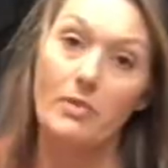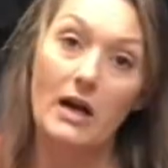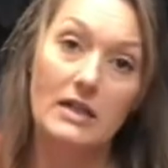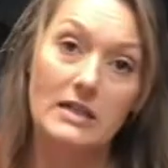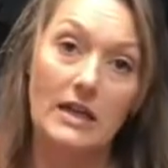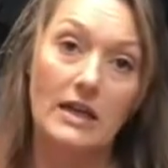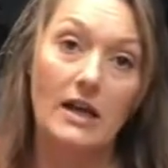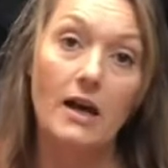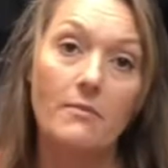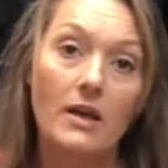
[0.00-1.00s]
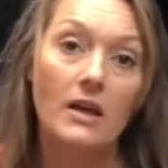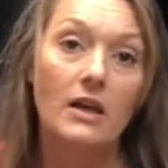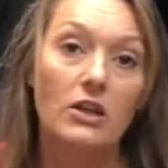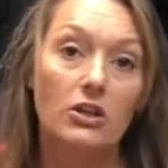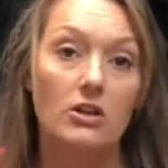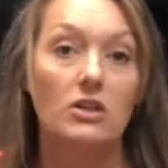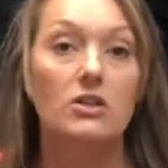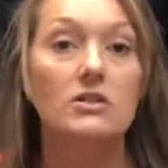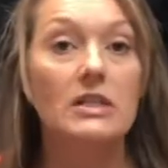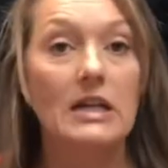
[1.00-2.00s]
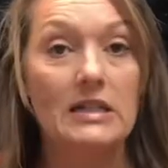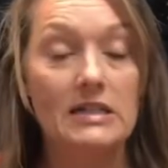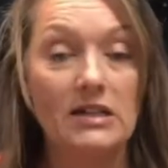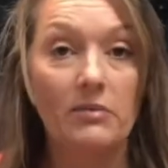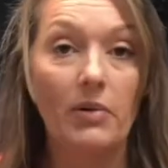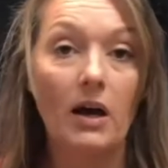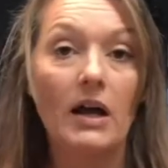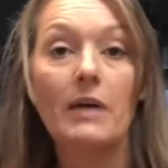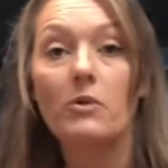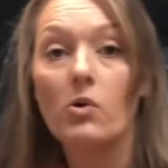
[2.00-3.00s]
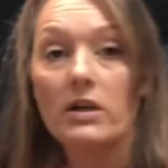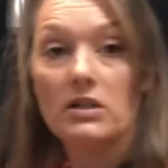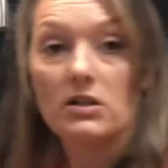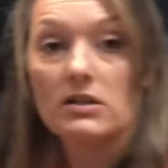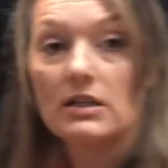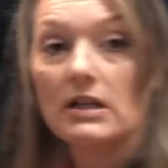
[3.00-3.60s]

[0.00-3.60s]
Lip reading: pot to heat it up. You can use an instant pot. I'm going to use an